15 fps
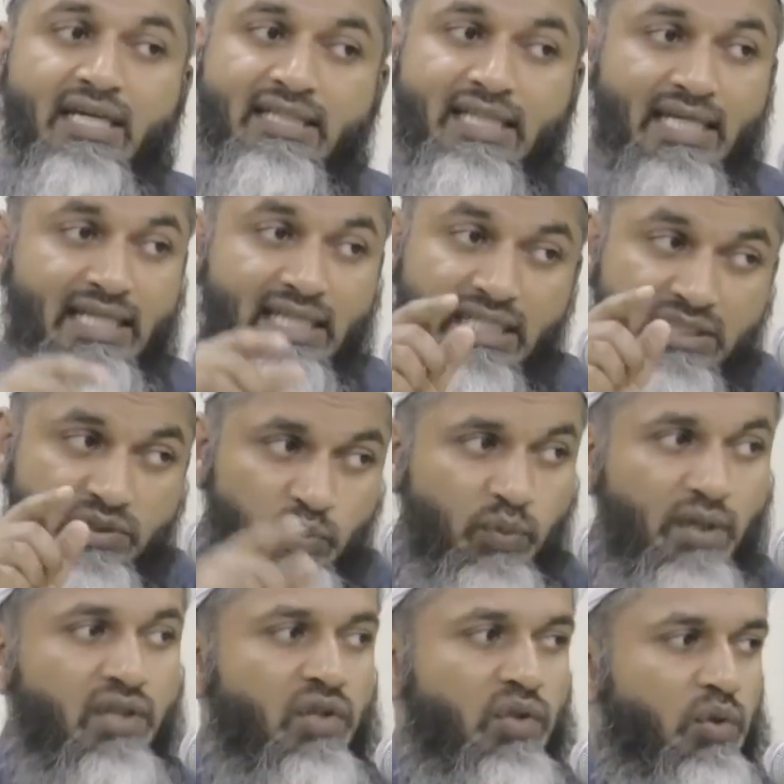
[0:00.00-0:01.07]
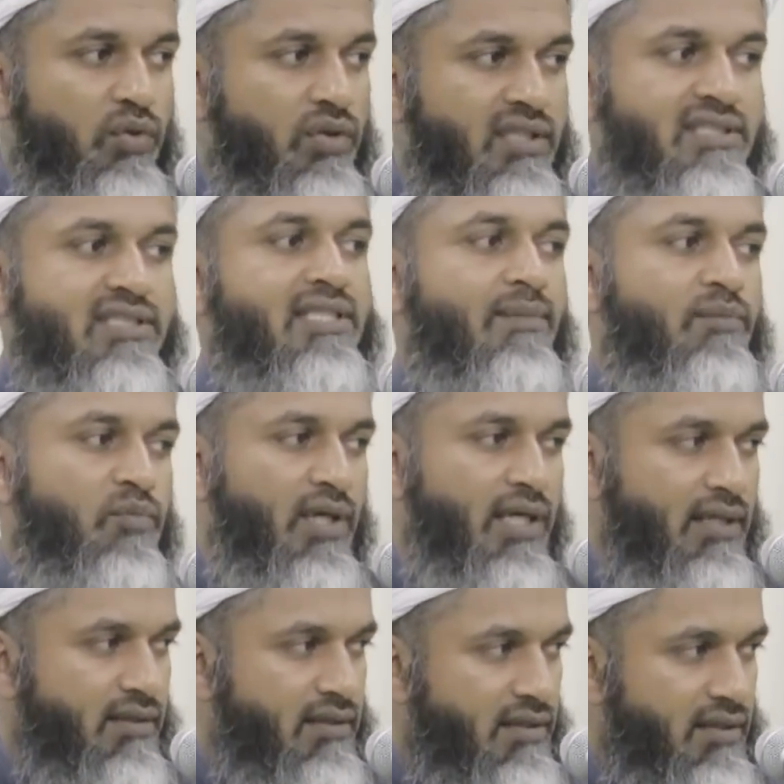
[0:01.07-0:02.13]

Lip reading: that He's with you in some way.